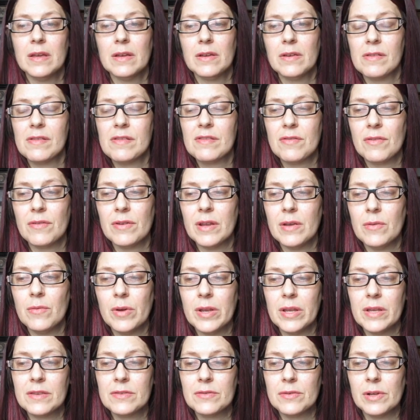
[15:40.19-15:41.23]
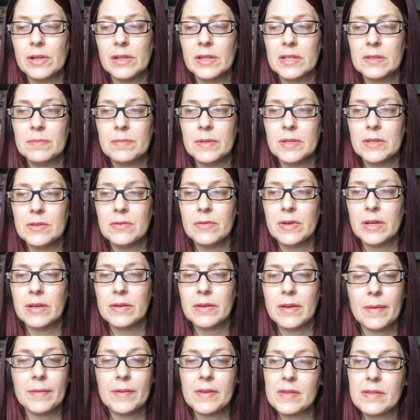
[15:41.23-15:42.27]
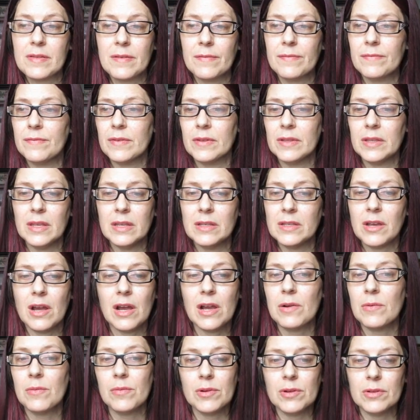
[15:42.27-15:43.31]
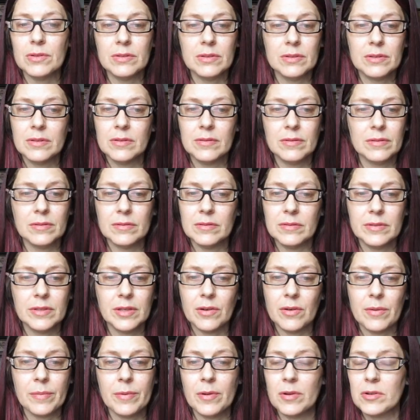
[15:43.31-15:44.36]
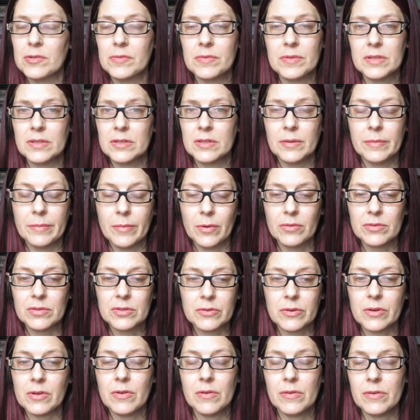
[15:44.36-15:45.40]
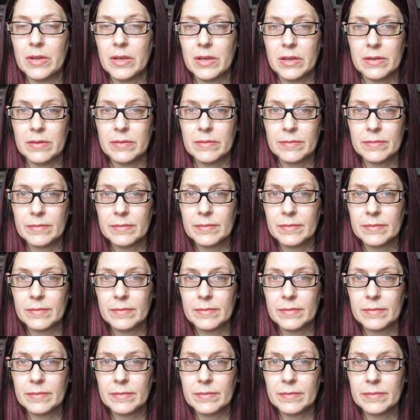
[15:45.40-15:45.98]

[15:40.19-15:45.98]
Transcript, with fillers: concerning what Israel has been doing because of the entire world, their approach was the most draconian.